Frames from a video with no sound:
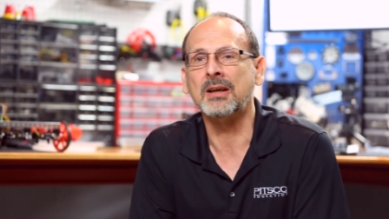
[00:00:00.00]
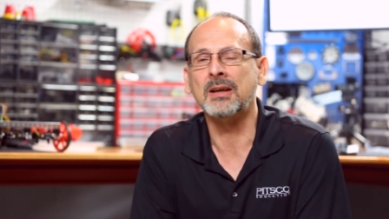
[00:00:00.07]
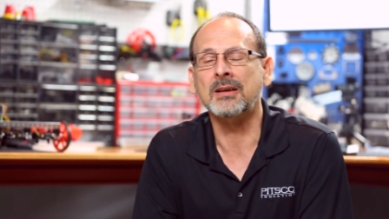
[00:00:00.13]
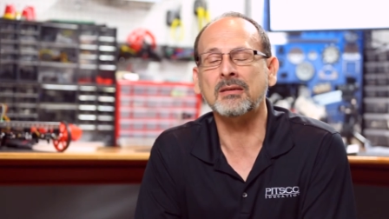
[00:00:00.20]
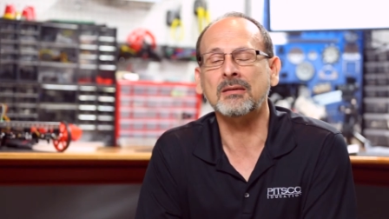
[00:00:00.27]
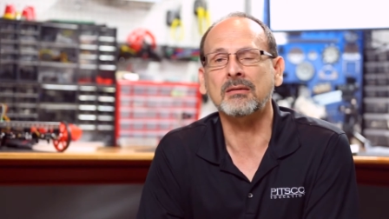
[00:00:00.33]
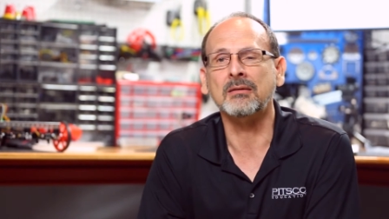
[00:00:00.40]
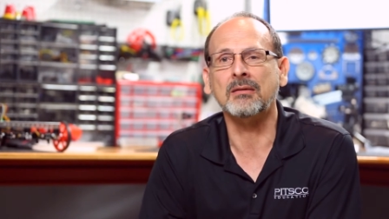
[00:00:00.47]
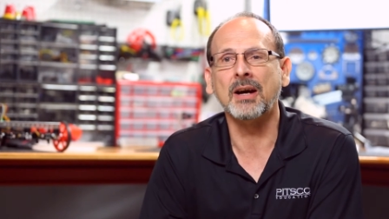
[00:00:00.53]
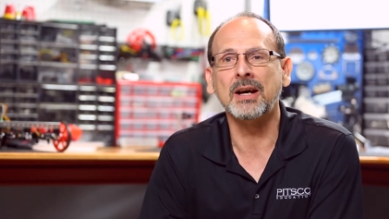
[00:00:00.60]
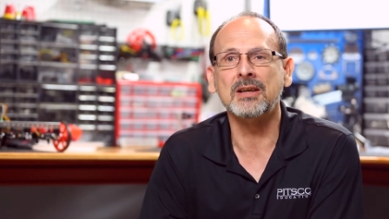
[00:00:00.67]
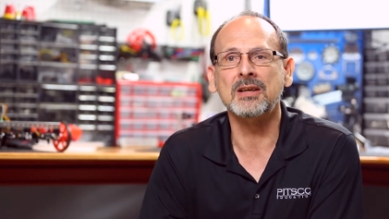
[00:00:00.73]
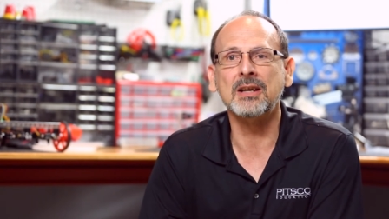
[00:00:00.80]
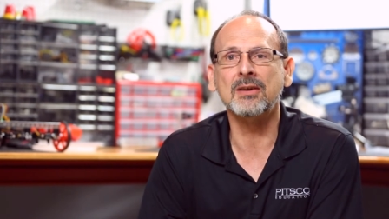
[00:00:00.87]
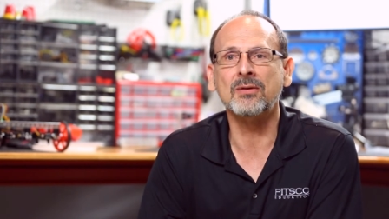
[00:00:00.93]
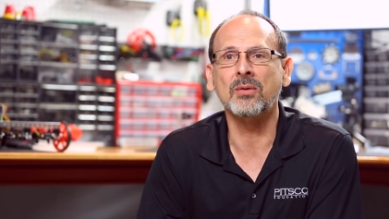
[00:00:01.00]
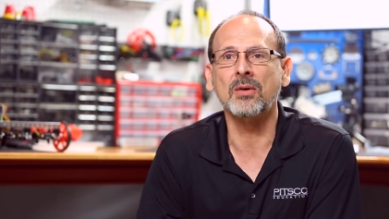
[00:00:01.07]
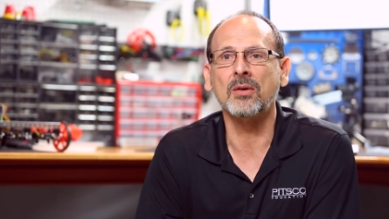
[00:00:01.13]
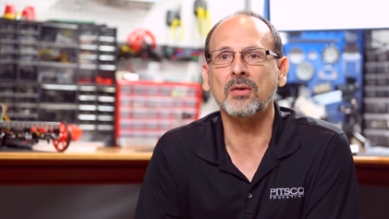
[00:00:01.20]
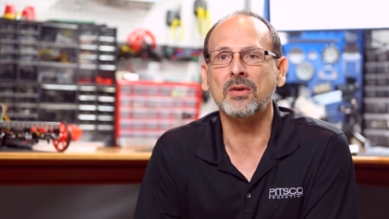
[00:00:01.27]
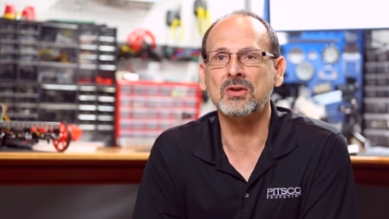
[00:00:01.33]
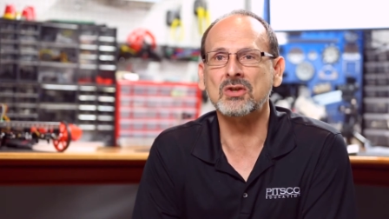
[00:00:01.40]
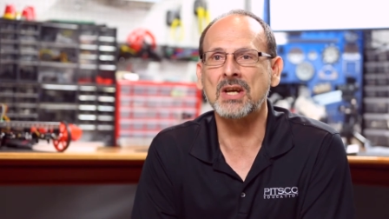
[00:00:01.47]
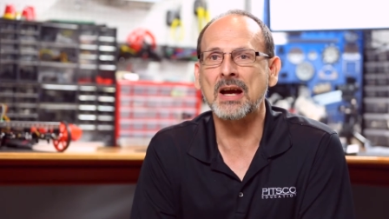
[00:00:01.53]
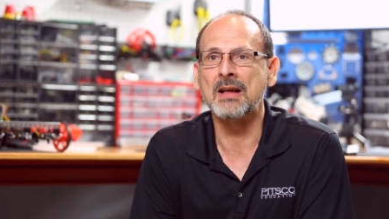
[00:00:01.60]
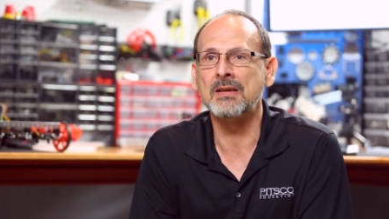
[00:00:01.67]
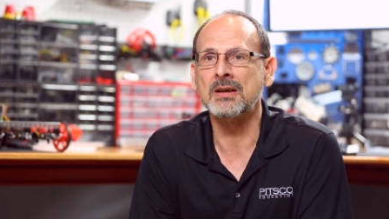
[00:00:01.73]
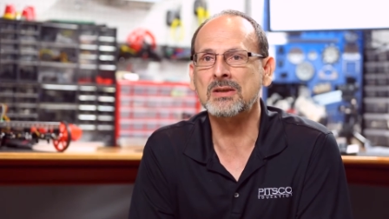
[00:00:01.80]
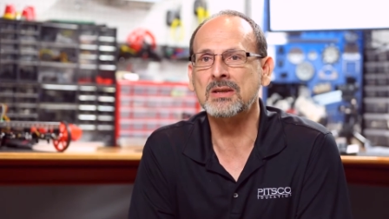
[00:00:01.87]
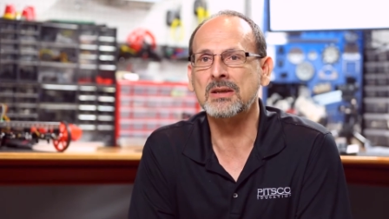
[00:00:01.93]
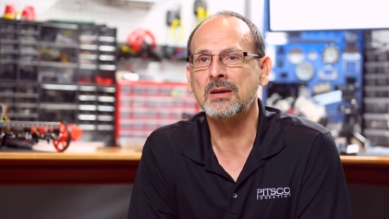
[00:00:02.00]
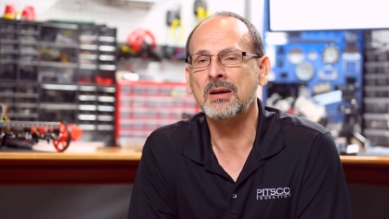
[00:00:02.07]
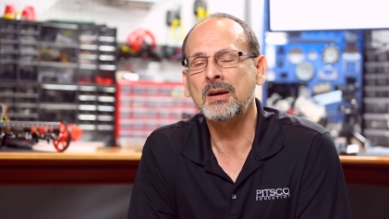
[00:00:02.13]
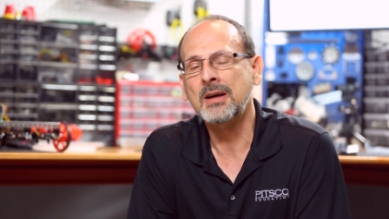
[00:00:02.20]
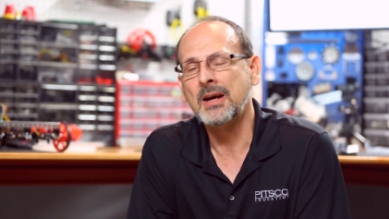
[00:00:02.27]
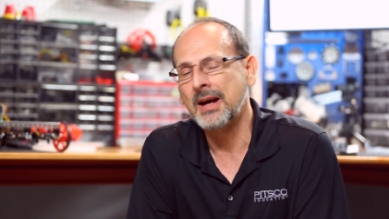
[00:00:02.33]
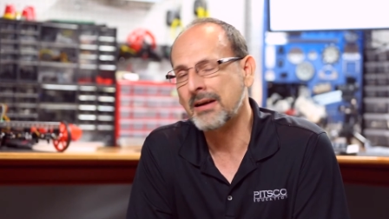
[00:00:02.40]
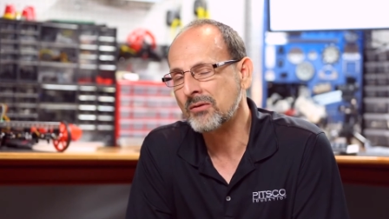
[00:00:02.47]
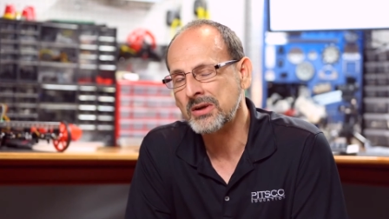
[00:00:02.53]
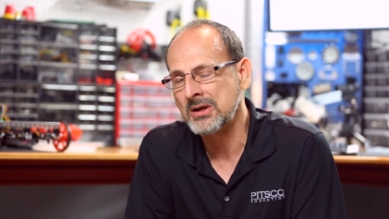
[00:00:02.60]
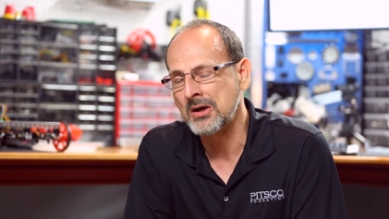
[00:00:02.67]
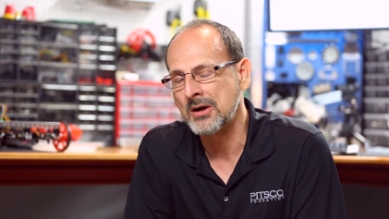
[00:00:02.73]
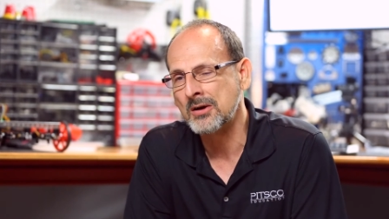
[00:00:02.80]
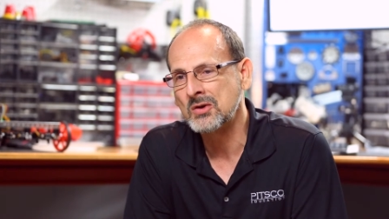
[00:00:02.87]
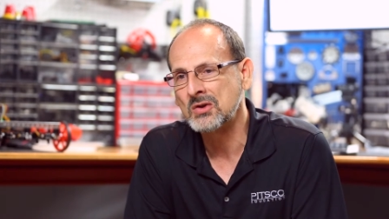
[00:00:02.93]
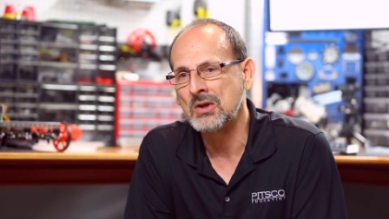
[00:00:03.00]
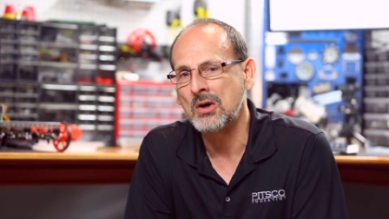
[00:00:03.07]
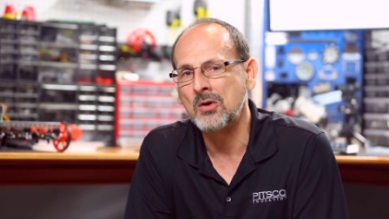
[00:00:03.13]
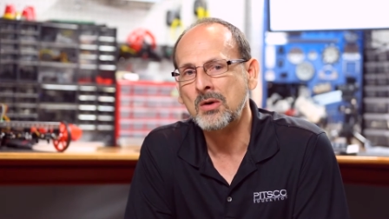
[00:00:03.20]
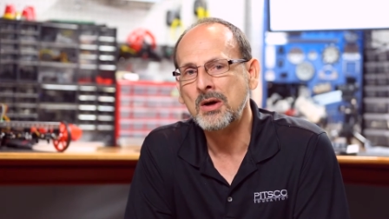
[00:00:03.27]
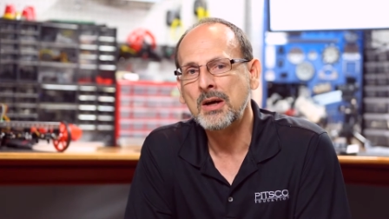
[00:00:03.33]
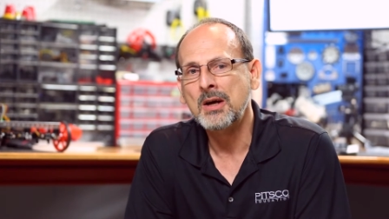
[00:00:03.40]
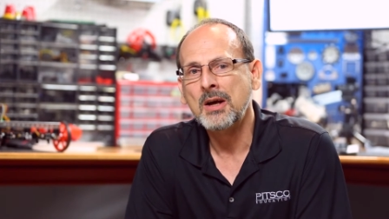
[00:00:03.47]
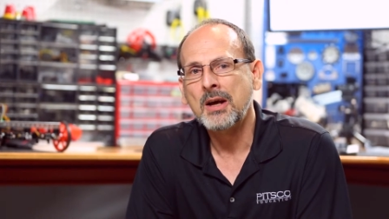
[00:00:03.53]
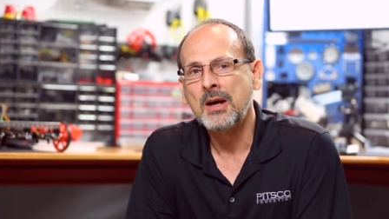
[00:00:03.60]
and idea for the challenge every year. So